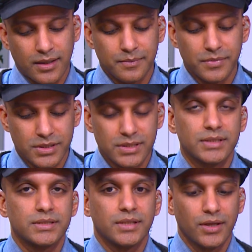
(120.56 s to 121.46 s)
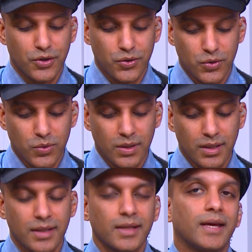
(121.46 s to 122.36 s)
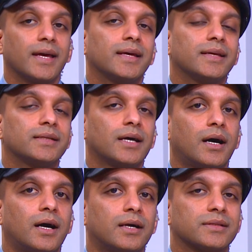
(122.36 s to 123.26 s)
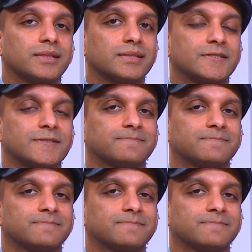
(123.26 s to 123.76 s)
merciless, cruel, and heartless.